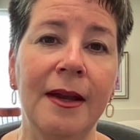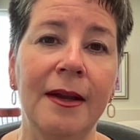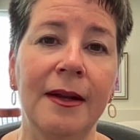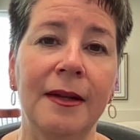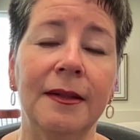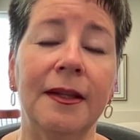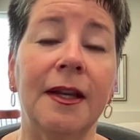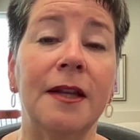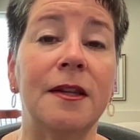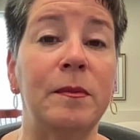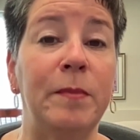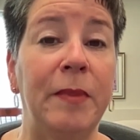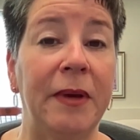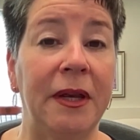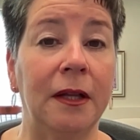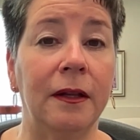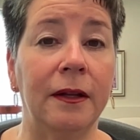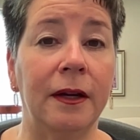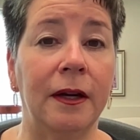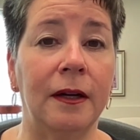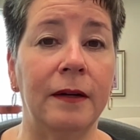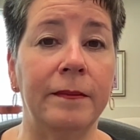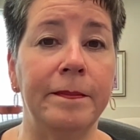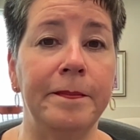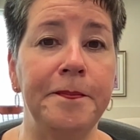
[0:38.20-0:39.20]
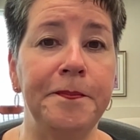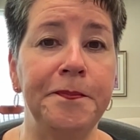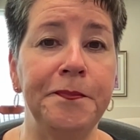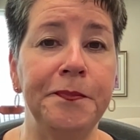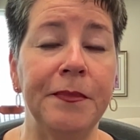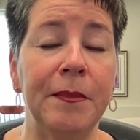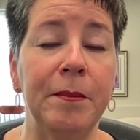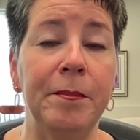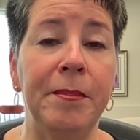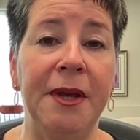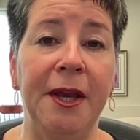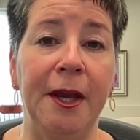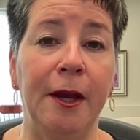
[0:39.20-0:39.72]
Let's be clear,
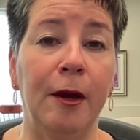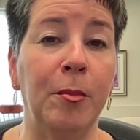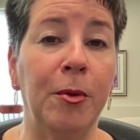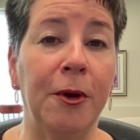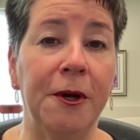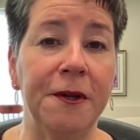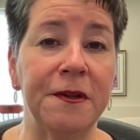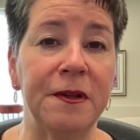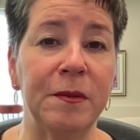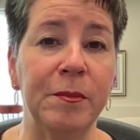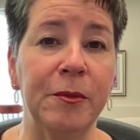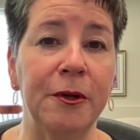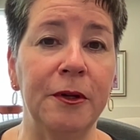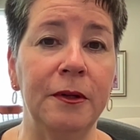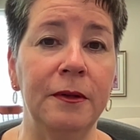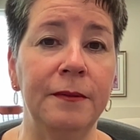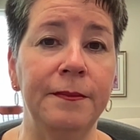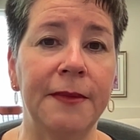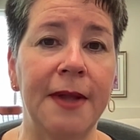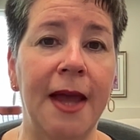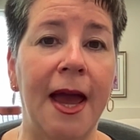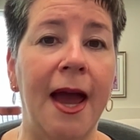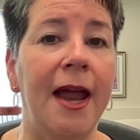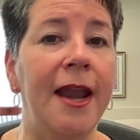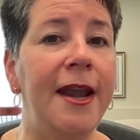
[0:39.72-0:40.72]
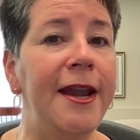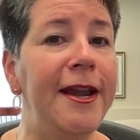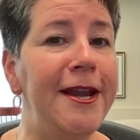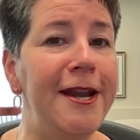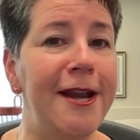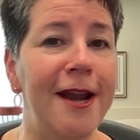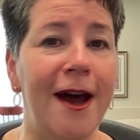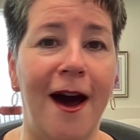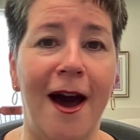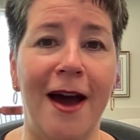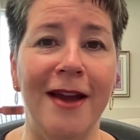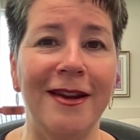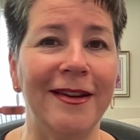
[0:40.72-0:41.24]
being a principal,
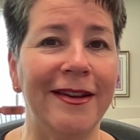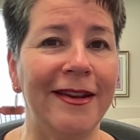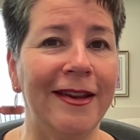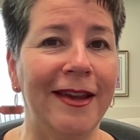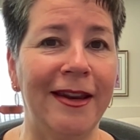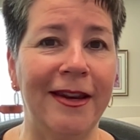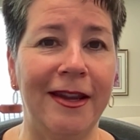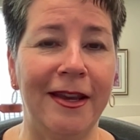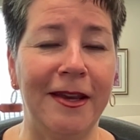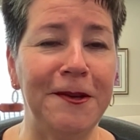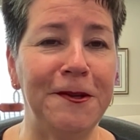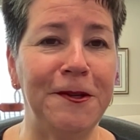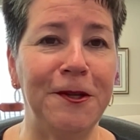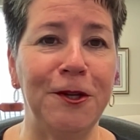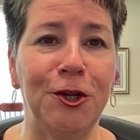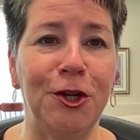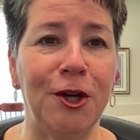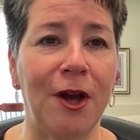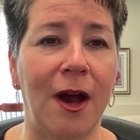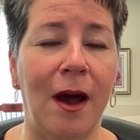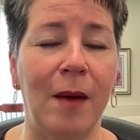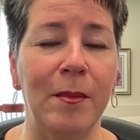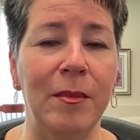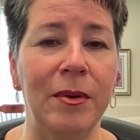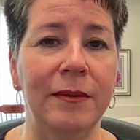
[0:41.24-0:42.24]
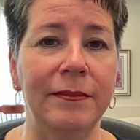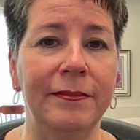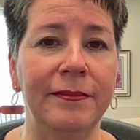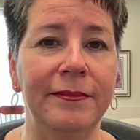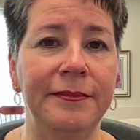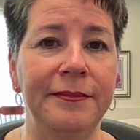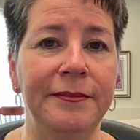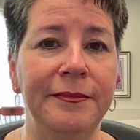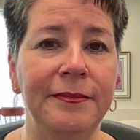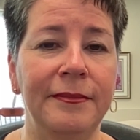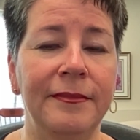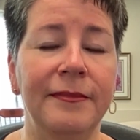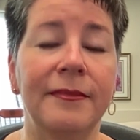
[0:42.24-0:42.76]
not an easy job.
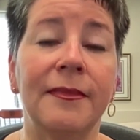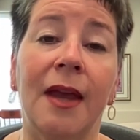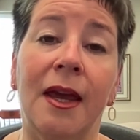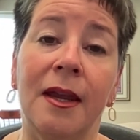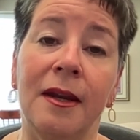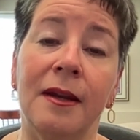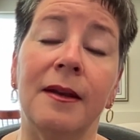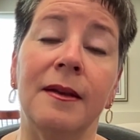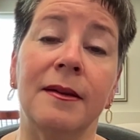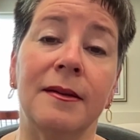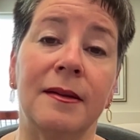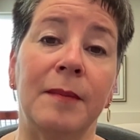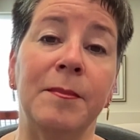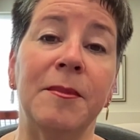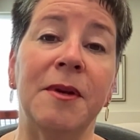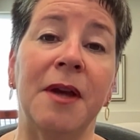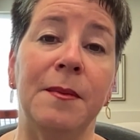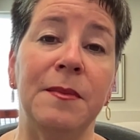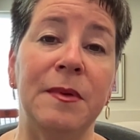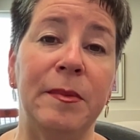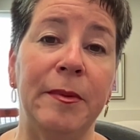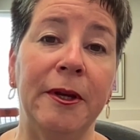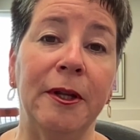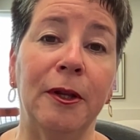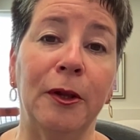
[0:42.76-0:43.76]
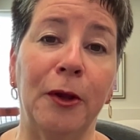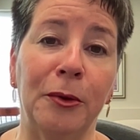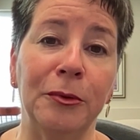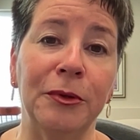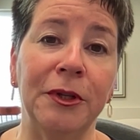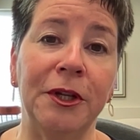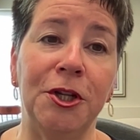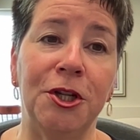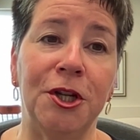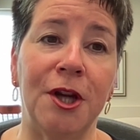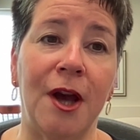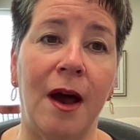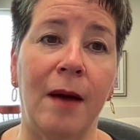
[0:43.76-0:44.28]
And it can sometimes be a
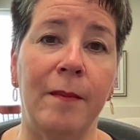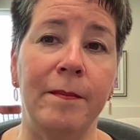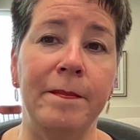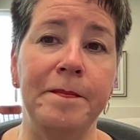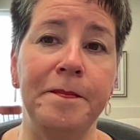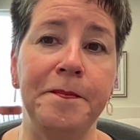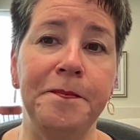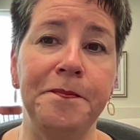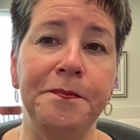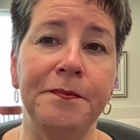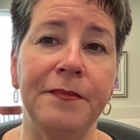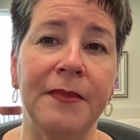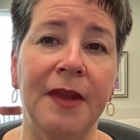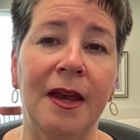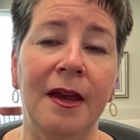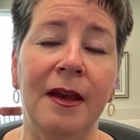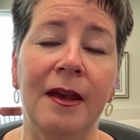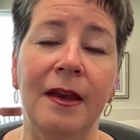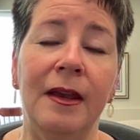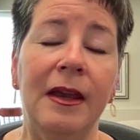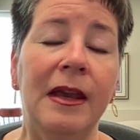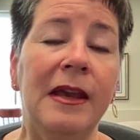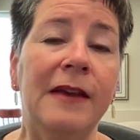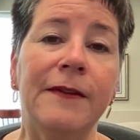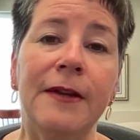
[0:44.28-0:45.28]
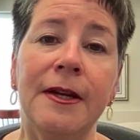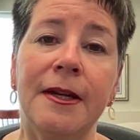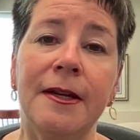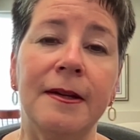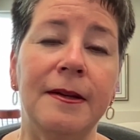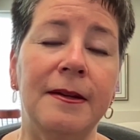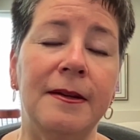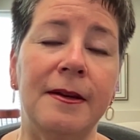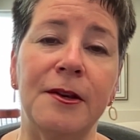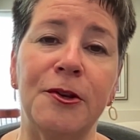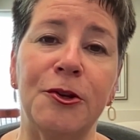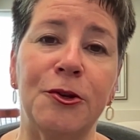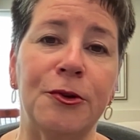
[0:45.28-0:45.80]
lonely job. Even in a
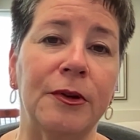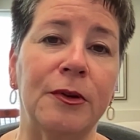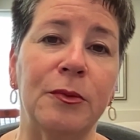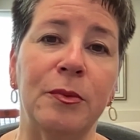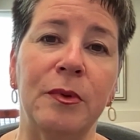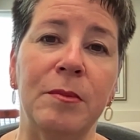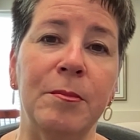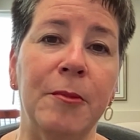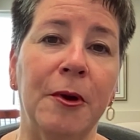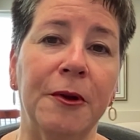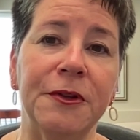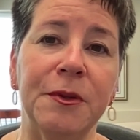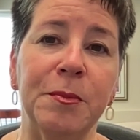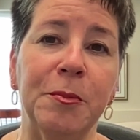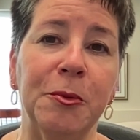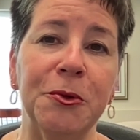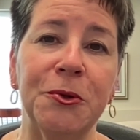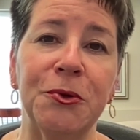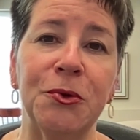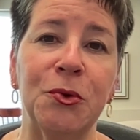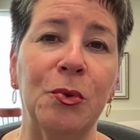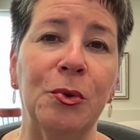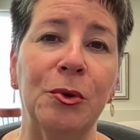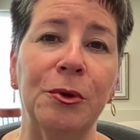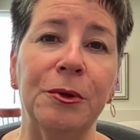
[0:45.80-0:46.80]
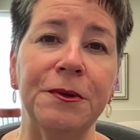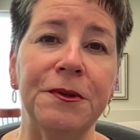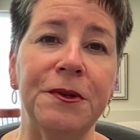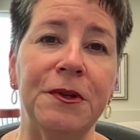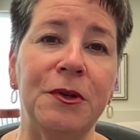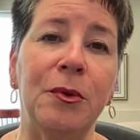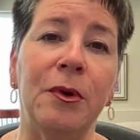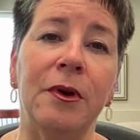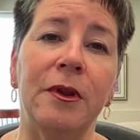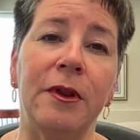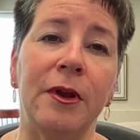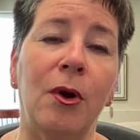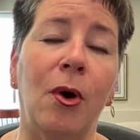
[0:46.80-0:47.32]
district with multiple schools, you
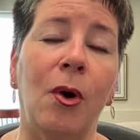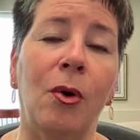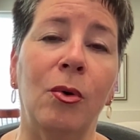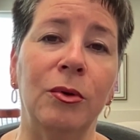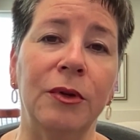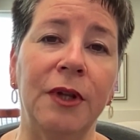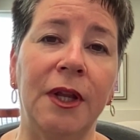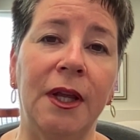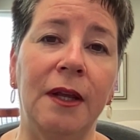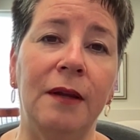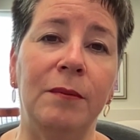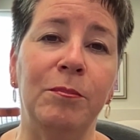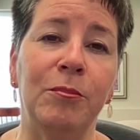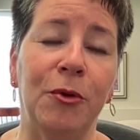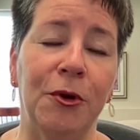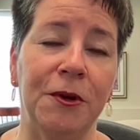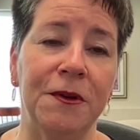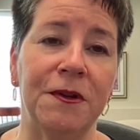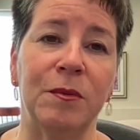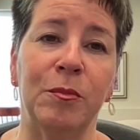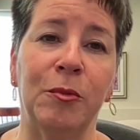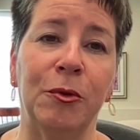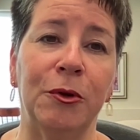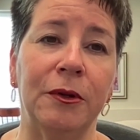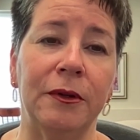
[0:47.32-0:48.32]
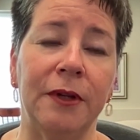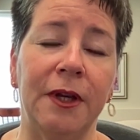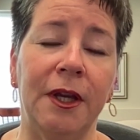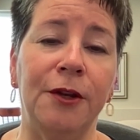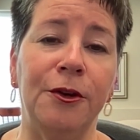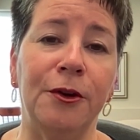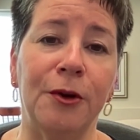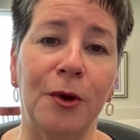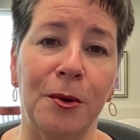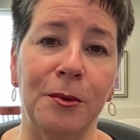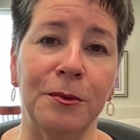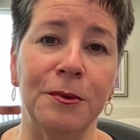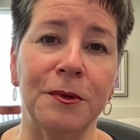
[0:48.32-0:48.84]
are the only principal in
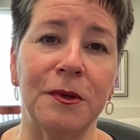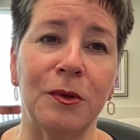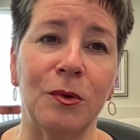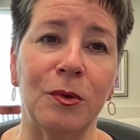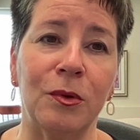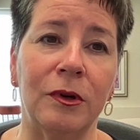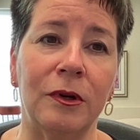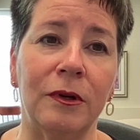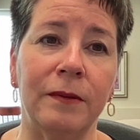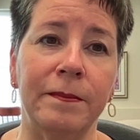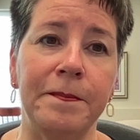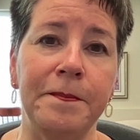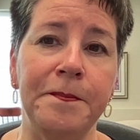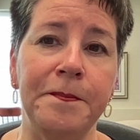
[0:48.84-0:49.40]
your own school.